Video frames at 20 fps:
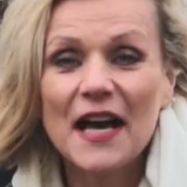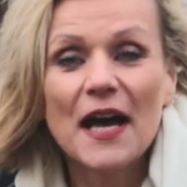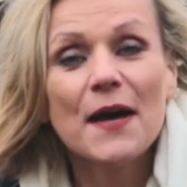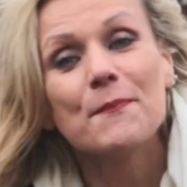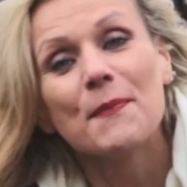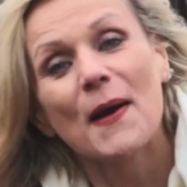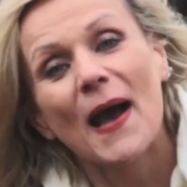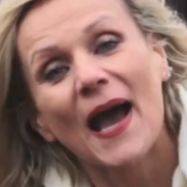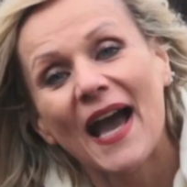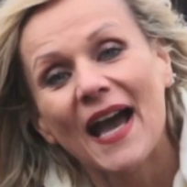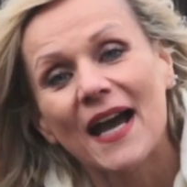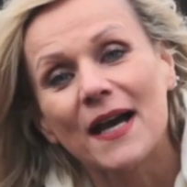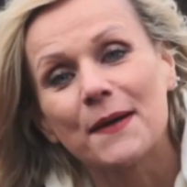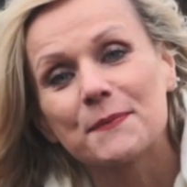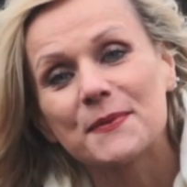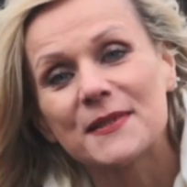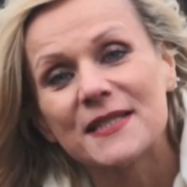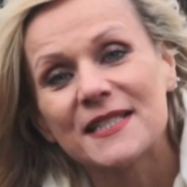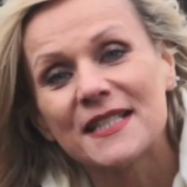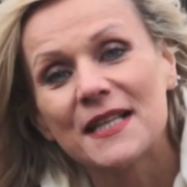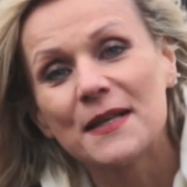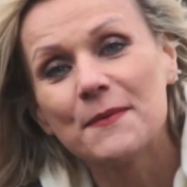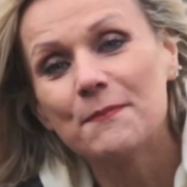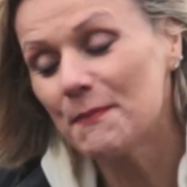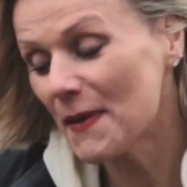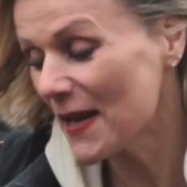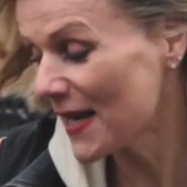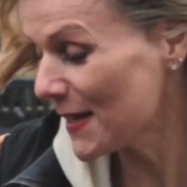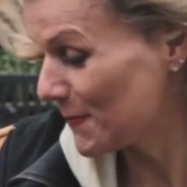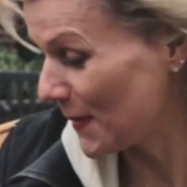And perhaps,
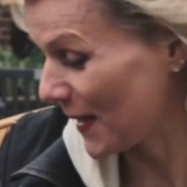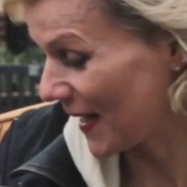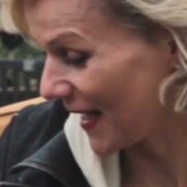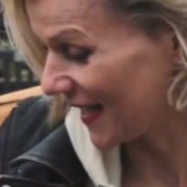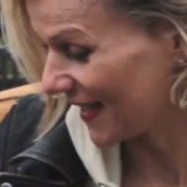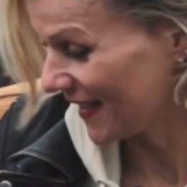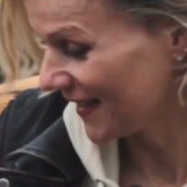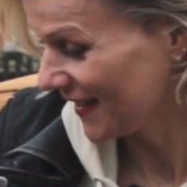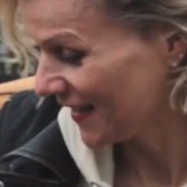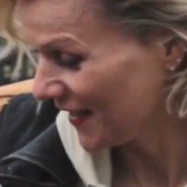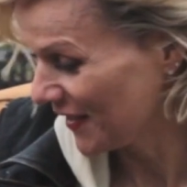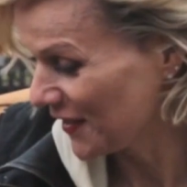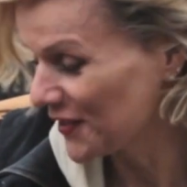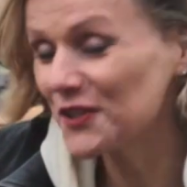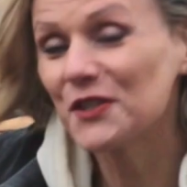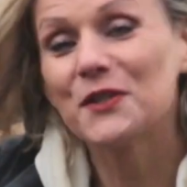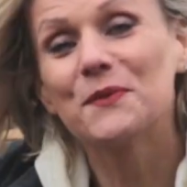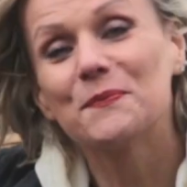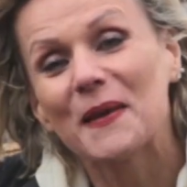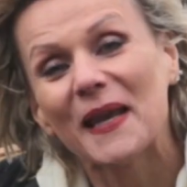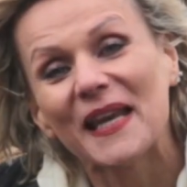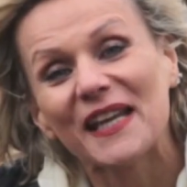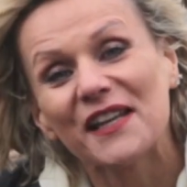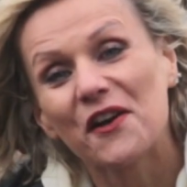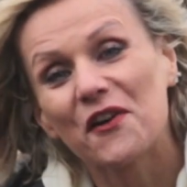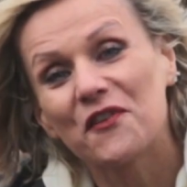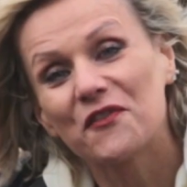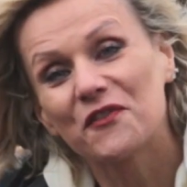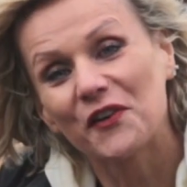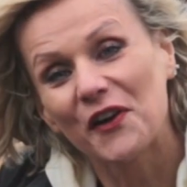maybe, you'll meet
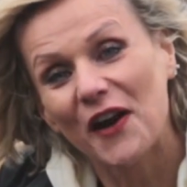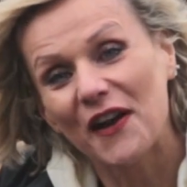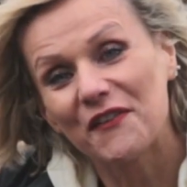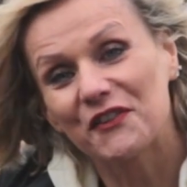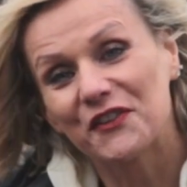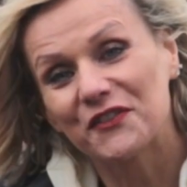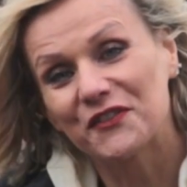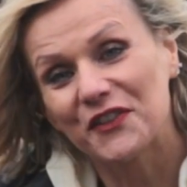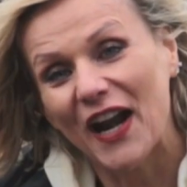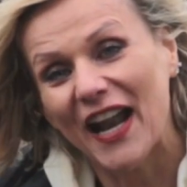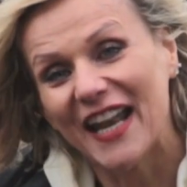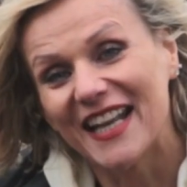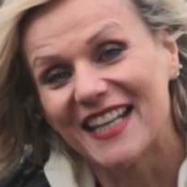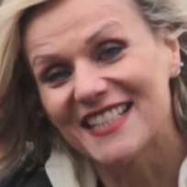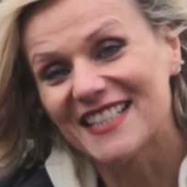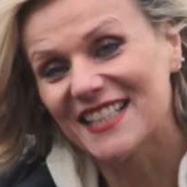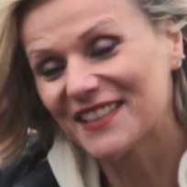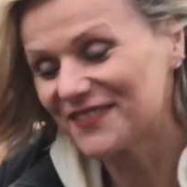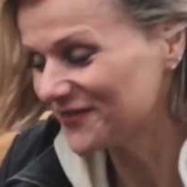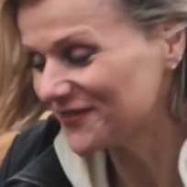your forever friend.